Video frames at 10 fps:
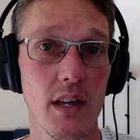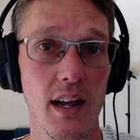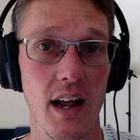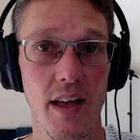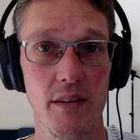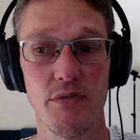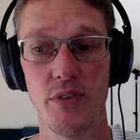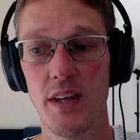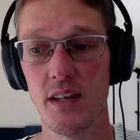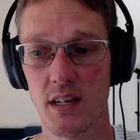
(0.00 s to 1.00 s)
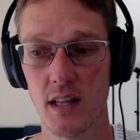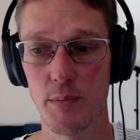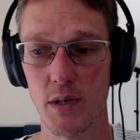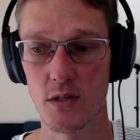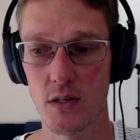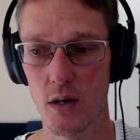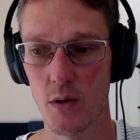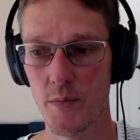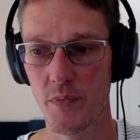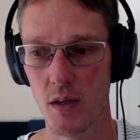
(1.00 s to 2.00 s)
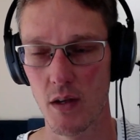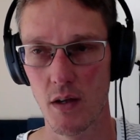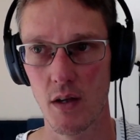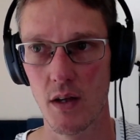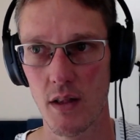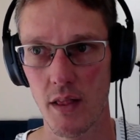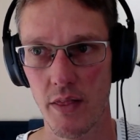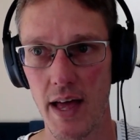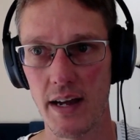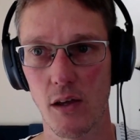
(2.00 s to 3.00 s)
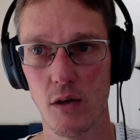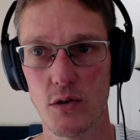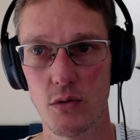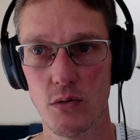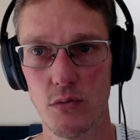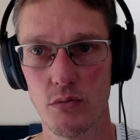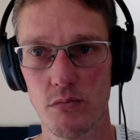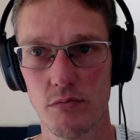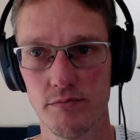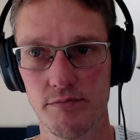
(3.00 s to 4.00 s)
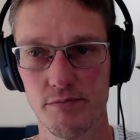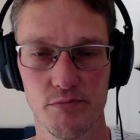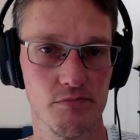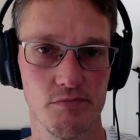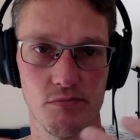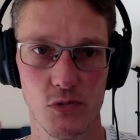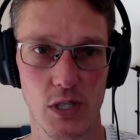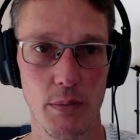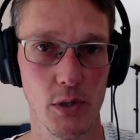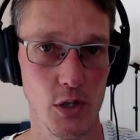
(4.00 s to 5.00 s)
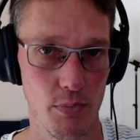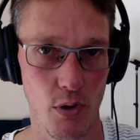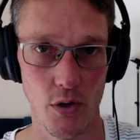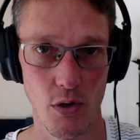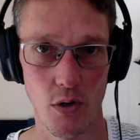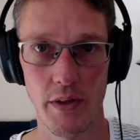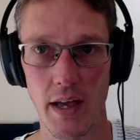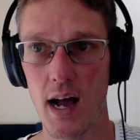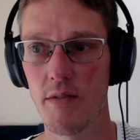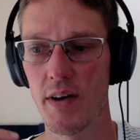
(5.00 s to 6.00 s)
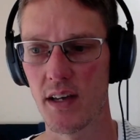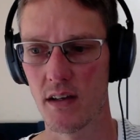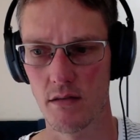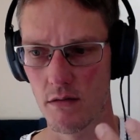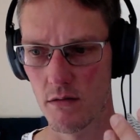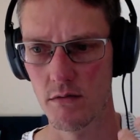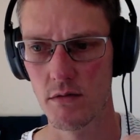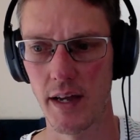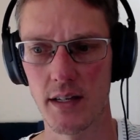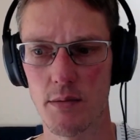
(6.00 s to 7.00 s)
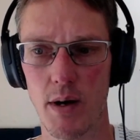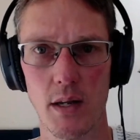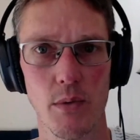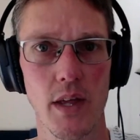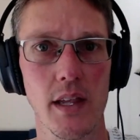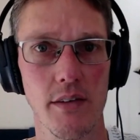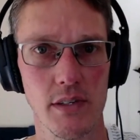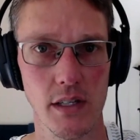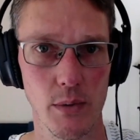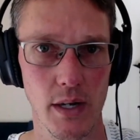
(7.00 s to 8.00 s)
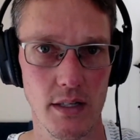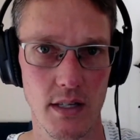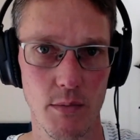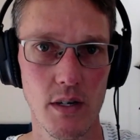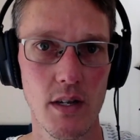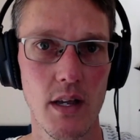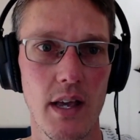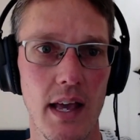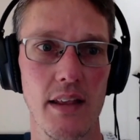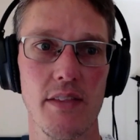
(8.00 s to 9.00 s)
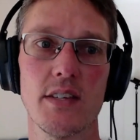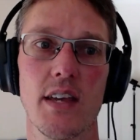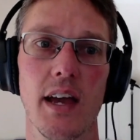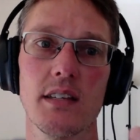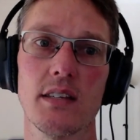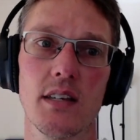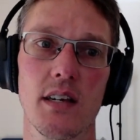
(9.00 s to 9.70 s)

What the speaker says: and that fee is a clipping. So that goes to typically the protocol. I think Aave takes the money when they have to liquidate someone. And in this case,